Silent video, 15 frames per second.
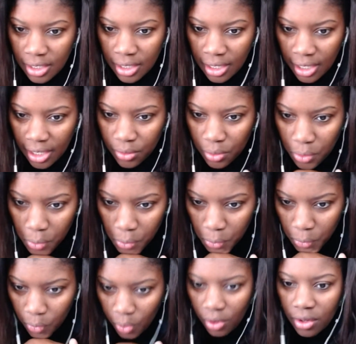
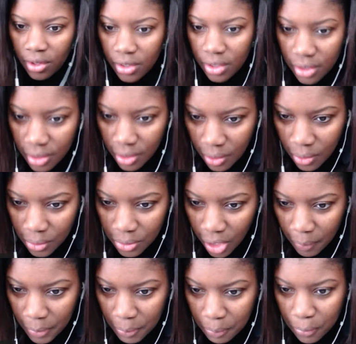Hello,
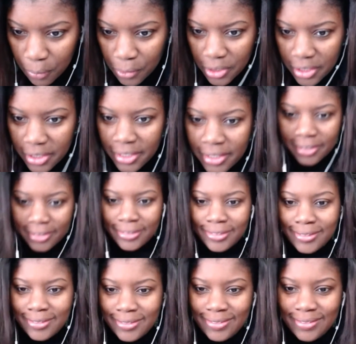Onami Pri.
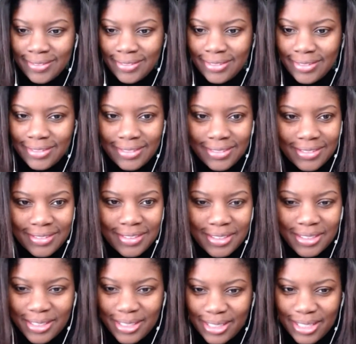Nice
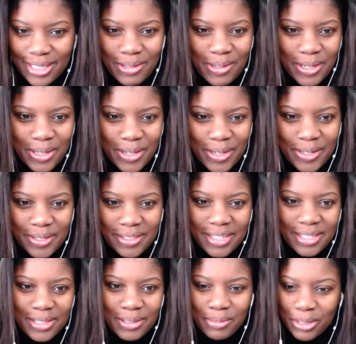to see you here.
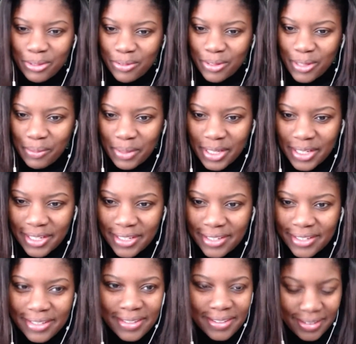Thanks so much for coming
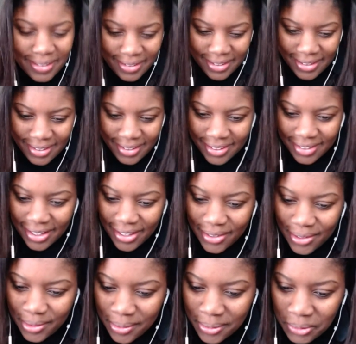in. Thank
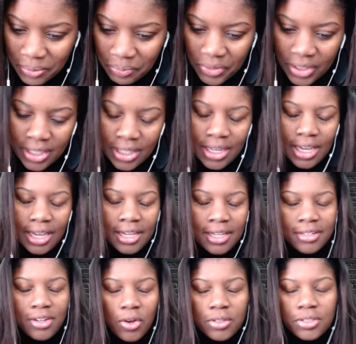you. And
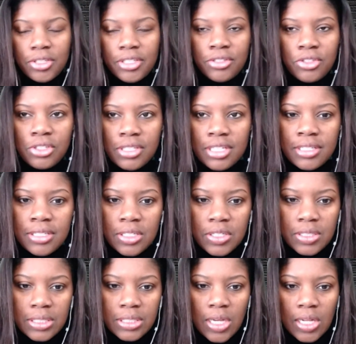also, it's a
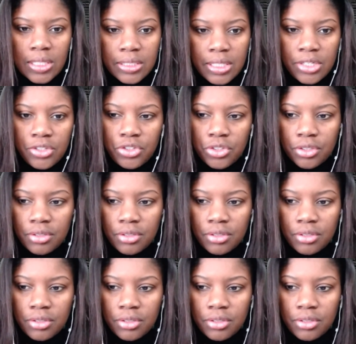consolidation.